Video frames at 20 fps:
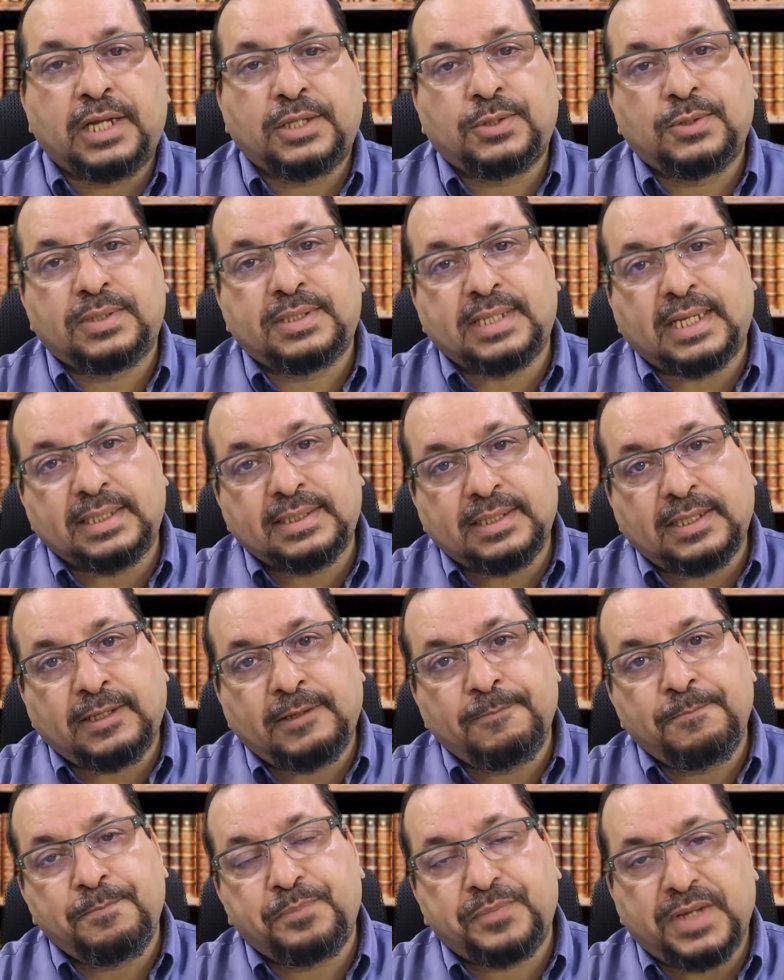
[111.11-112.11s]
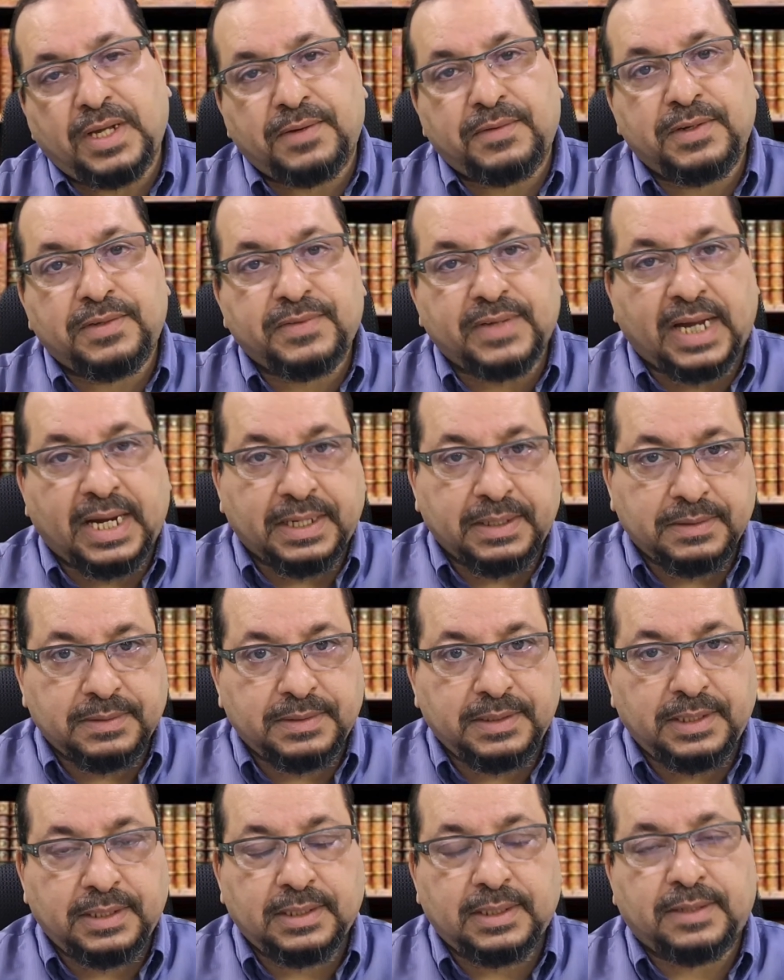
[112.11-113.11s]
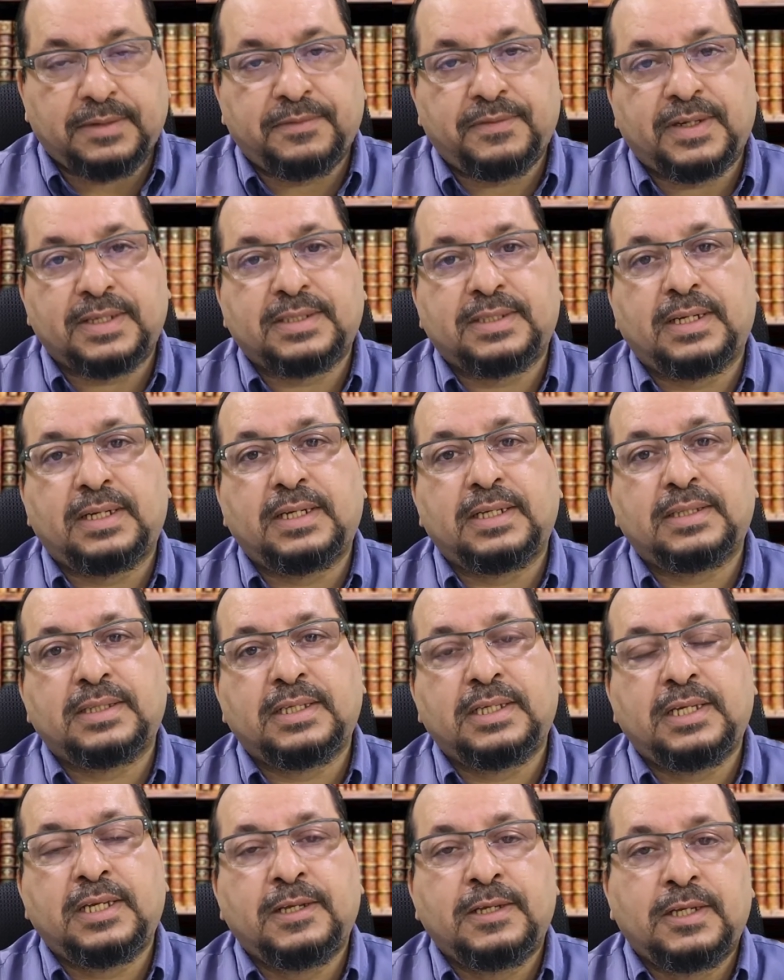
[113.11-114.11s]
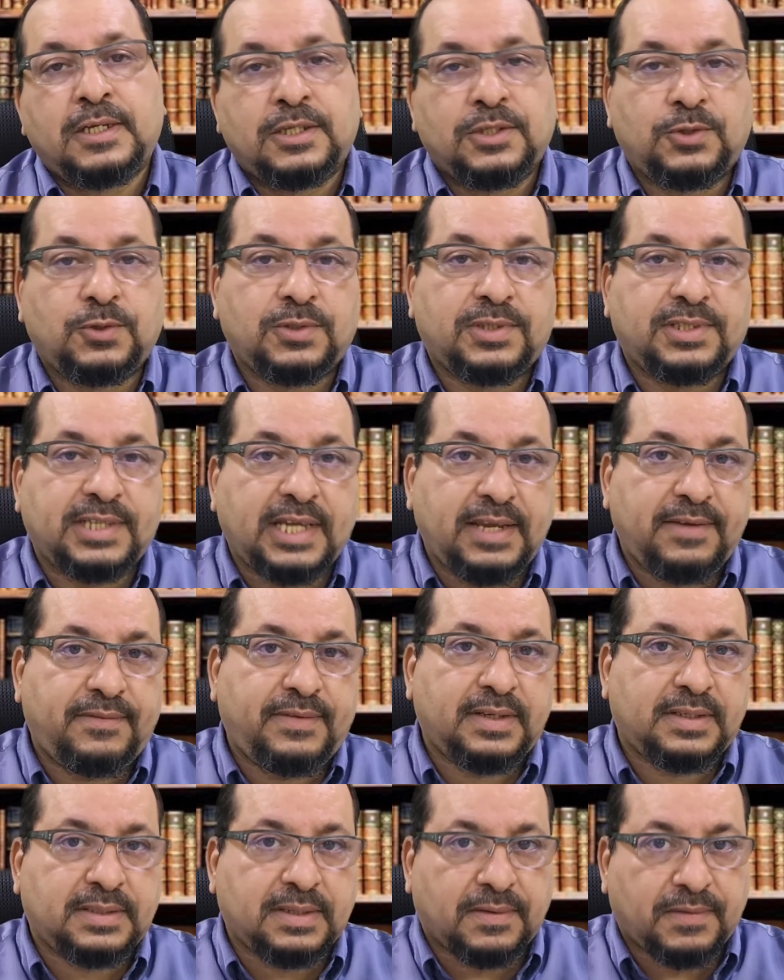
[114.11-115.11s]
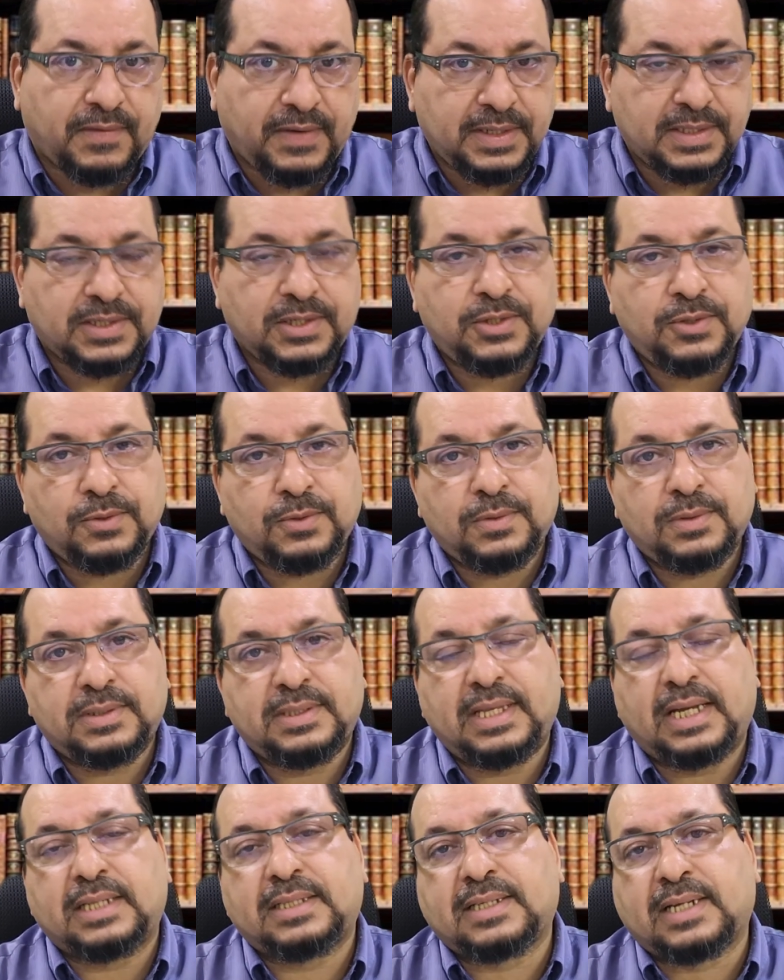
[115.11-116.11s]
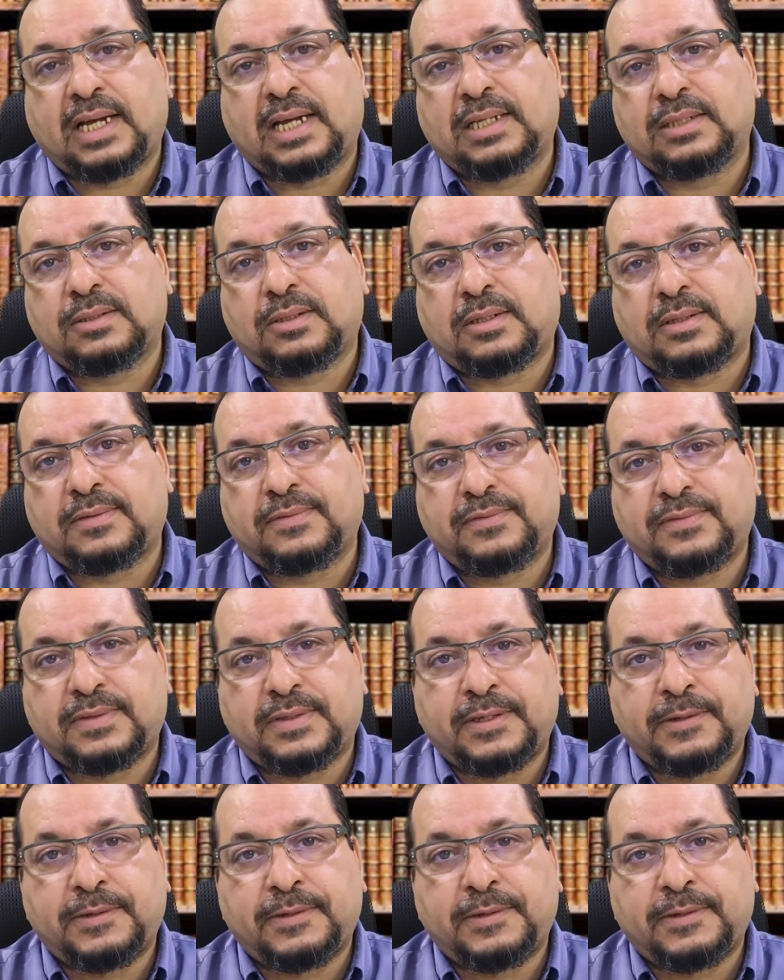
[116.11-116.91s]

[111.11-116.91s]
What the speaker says: to settle and retire the facility, to save it and rescue that kind of